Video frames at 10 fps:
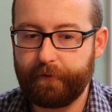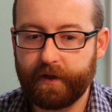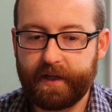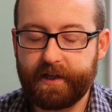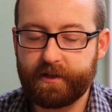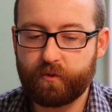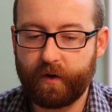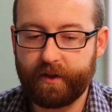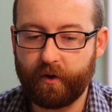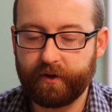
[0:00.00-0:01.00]
feel like he's
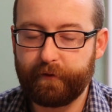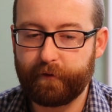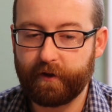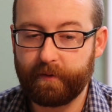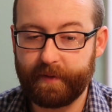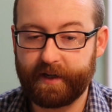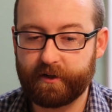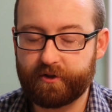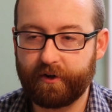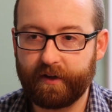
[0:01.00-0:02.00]
one of the only
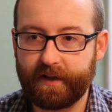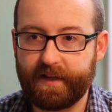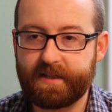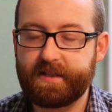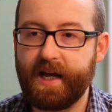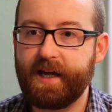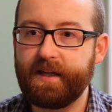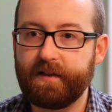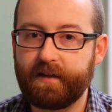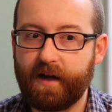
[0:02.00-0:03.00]
filmmakers currently that's
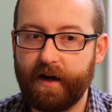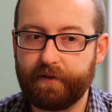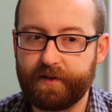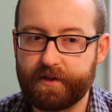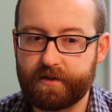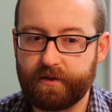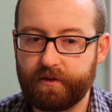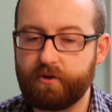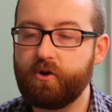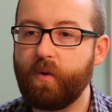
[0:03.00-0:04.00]
taking kind of these new